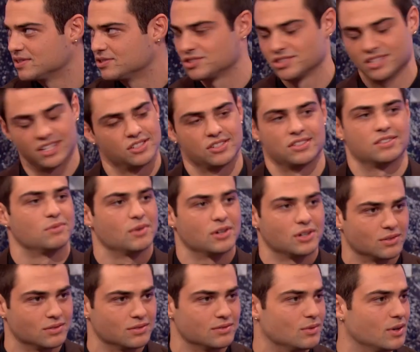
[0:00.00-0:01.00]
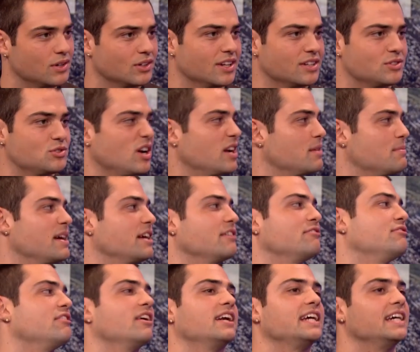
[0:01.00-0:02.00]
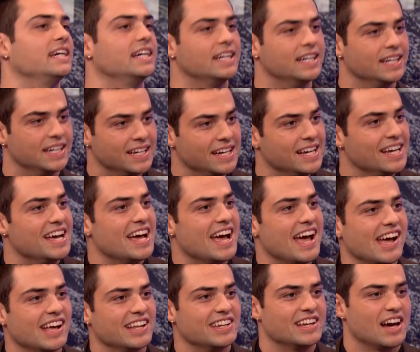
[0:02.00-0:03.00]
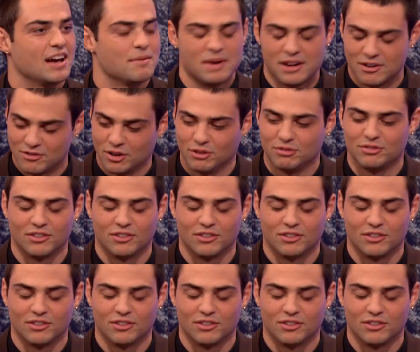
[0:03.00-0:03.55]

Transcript: the sixth. Why don't Why don't I try to make it funny? and I made it real